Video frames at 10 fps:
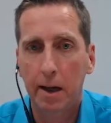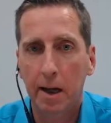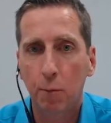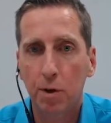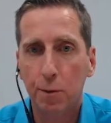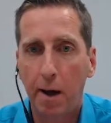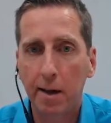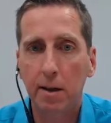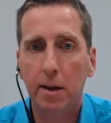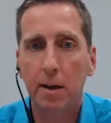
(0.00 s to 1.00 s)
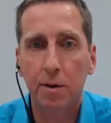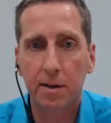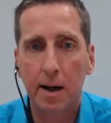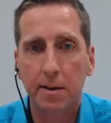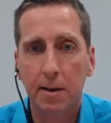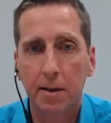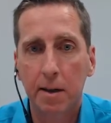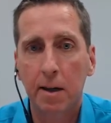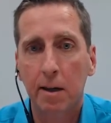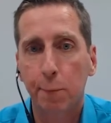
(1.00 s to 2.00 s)
and which finally resulted
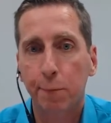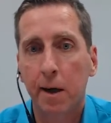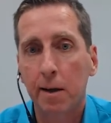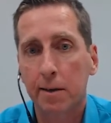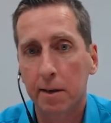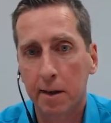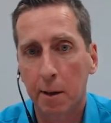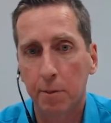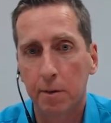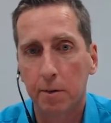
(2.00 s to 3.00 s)
in a failed attempt.